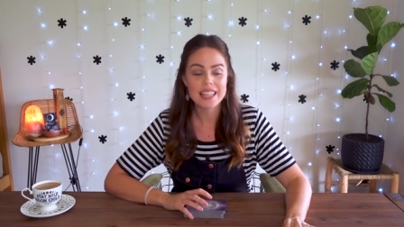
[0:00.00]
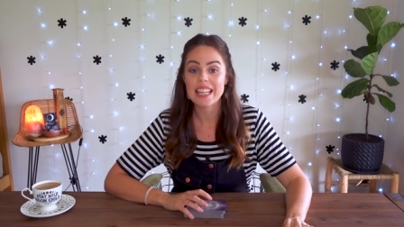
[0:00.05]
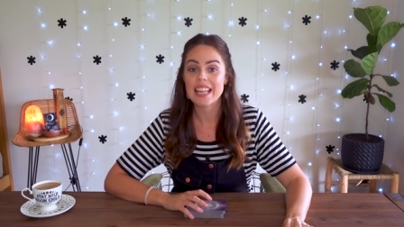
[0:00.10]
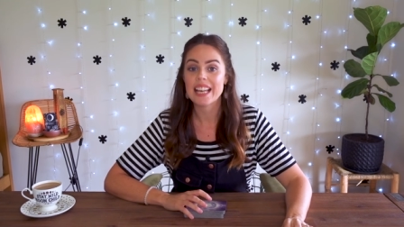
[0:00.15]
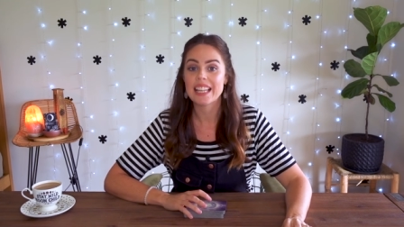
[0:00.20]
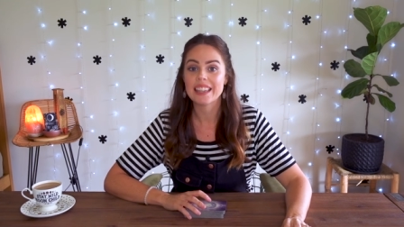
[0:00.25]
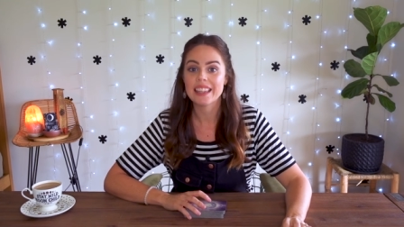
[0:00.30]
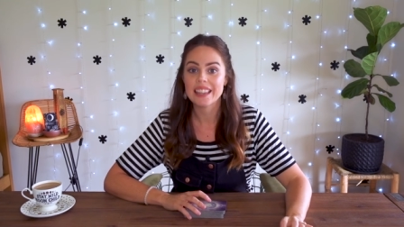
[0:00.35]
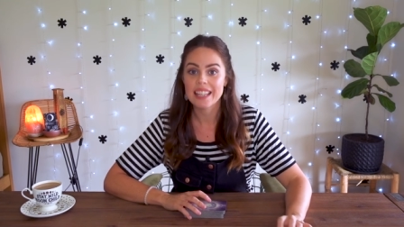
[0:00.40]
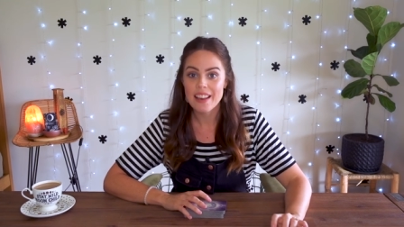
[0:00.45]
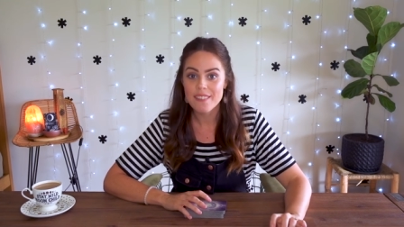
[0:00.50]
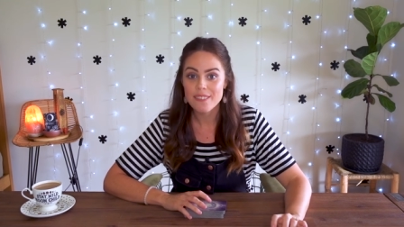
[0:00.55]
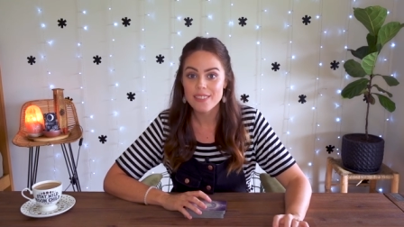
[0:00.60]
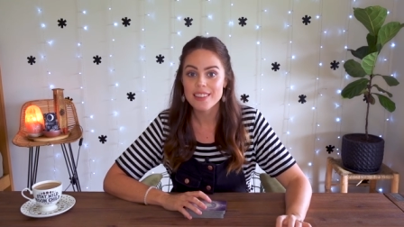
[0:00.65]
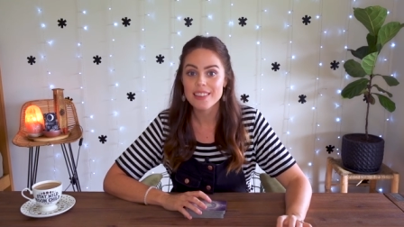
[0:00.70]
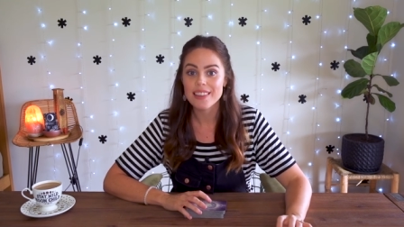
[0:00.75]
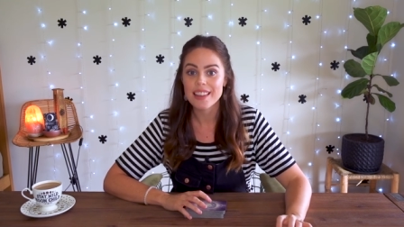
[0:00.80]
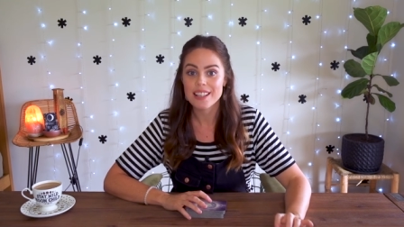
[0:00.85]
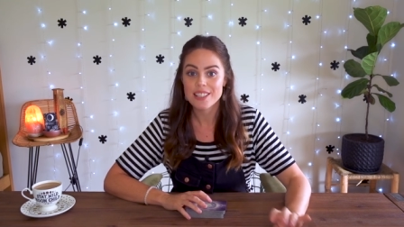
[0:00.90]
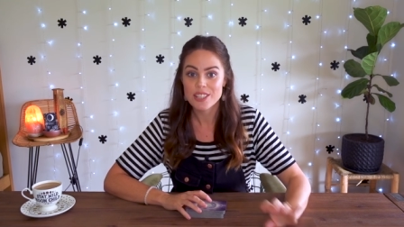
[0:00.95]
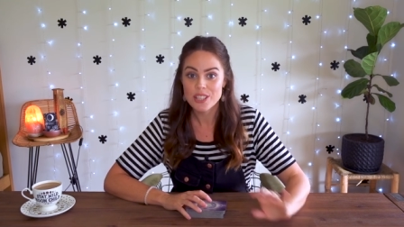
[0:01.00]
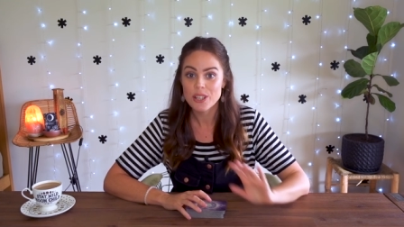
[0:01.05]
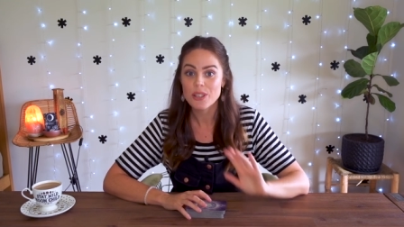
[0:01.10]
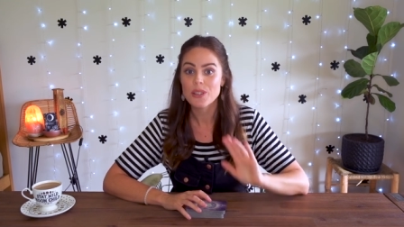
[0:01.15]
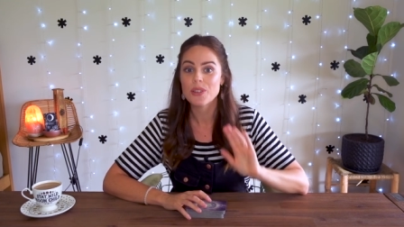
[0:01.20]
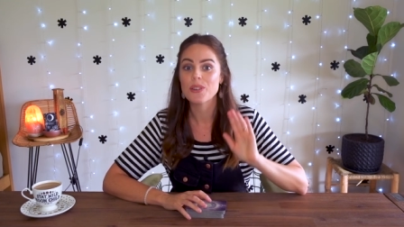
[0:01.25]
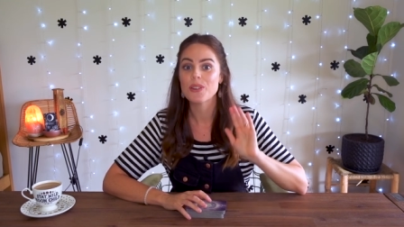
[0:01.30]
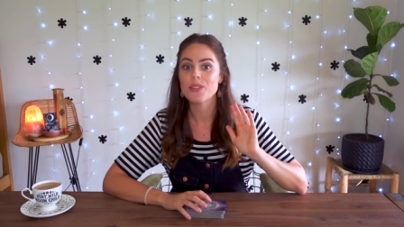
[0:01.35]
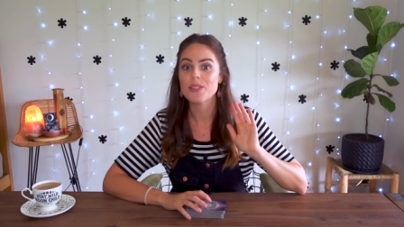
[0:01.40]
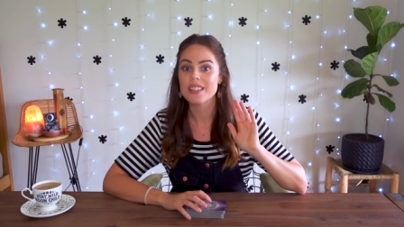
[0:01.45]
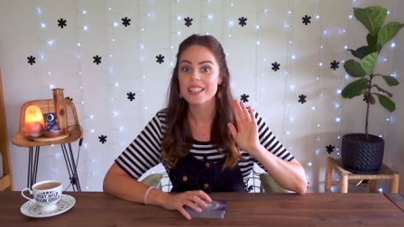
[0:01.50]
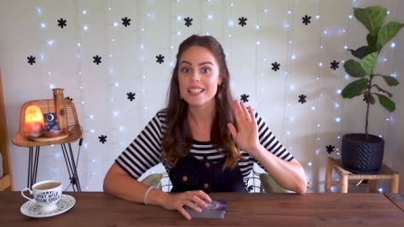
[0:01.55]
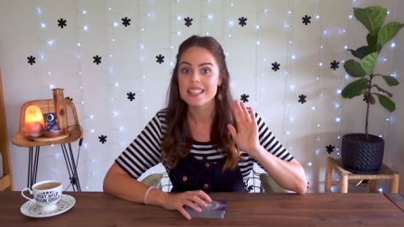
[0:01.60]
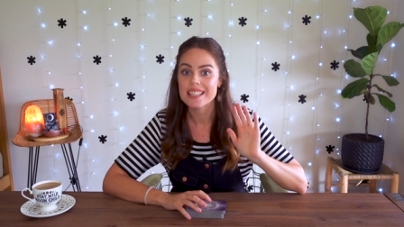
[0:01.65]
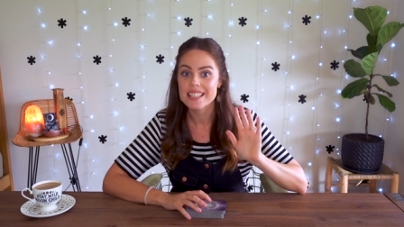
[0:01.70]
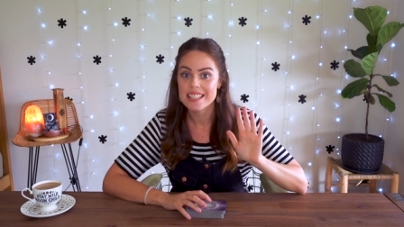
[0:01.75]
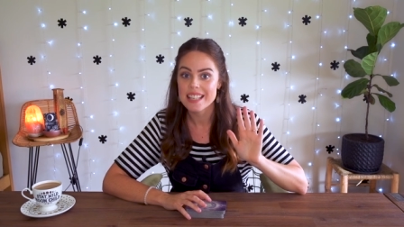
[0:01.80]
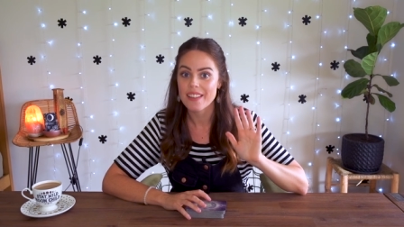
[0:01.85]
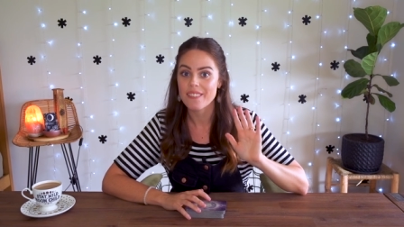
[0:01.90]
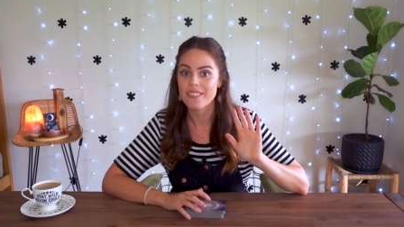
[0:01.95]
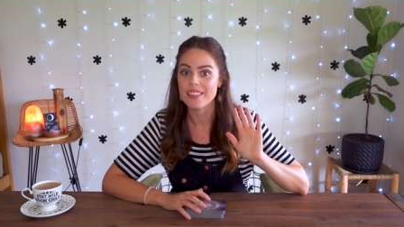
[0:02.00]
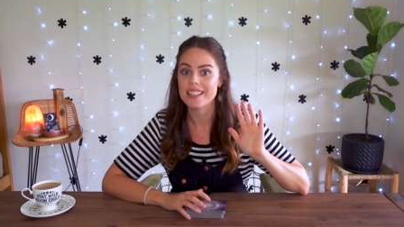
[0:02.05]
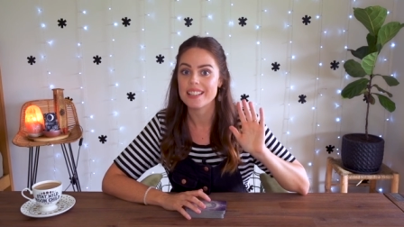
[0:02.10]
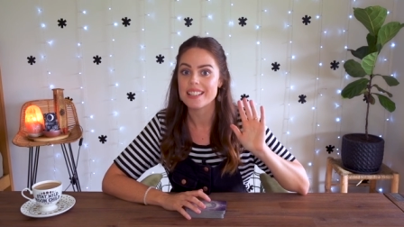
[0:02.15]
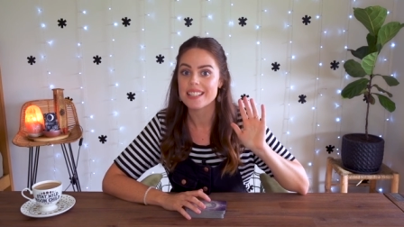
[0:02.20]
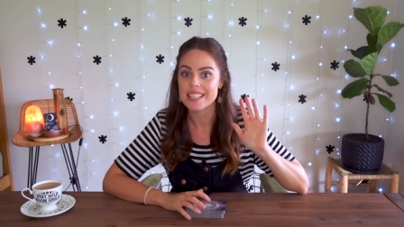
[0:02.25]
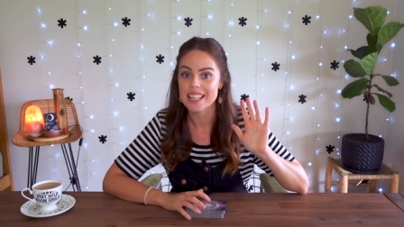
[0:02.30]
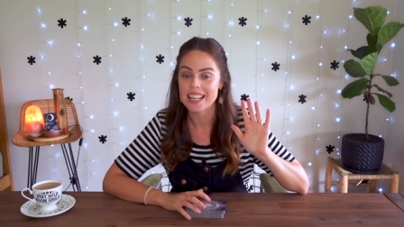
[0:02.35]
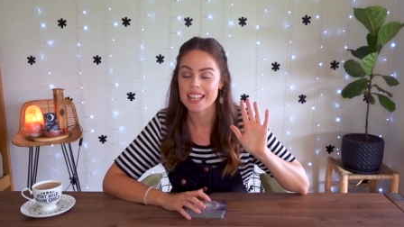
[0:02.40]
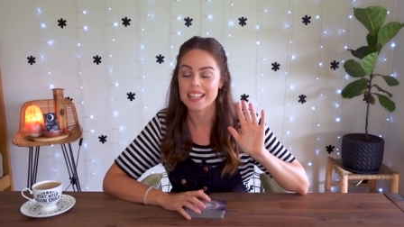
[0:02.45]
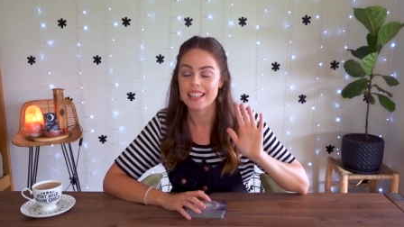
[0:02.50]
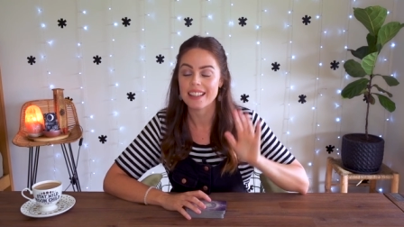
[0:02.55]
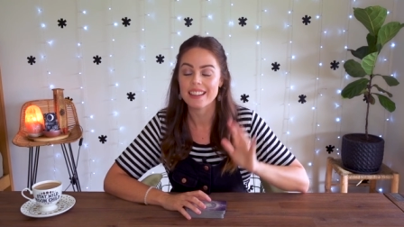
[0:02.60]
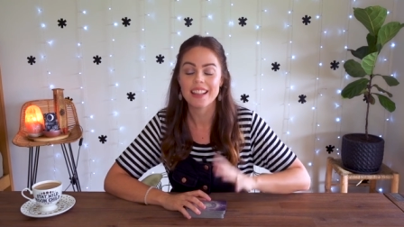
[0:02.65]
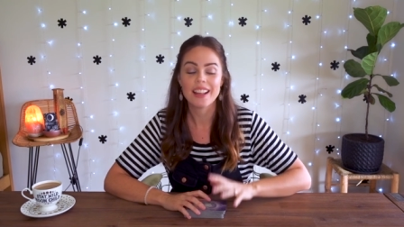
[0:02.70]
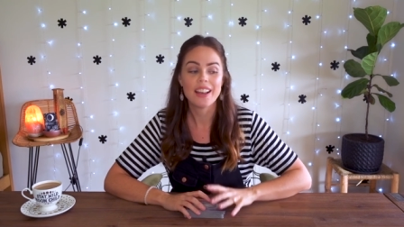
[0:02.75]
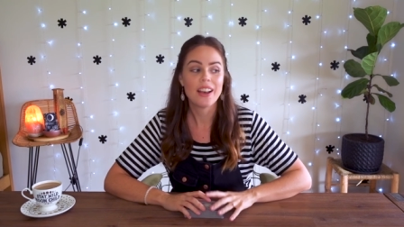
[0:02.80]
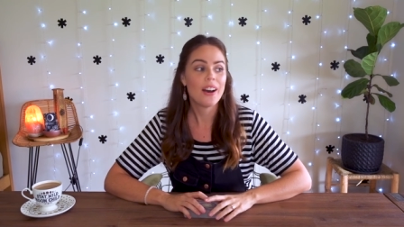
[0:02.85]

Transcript: the 11th to the 17th.